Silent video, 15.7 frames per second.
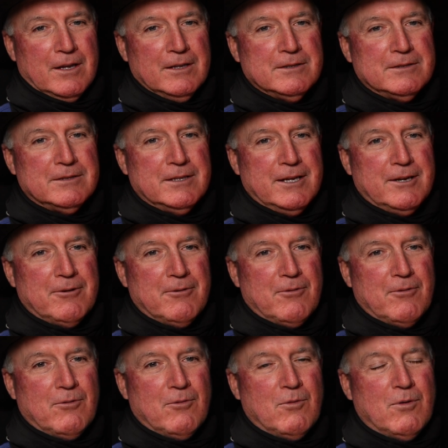and say,
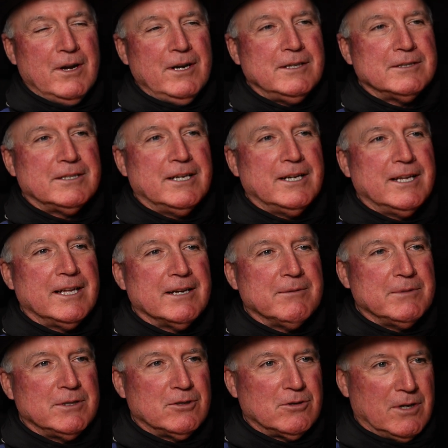what is getting
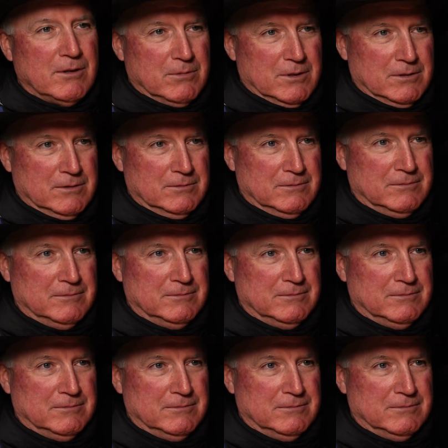them in trouble?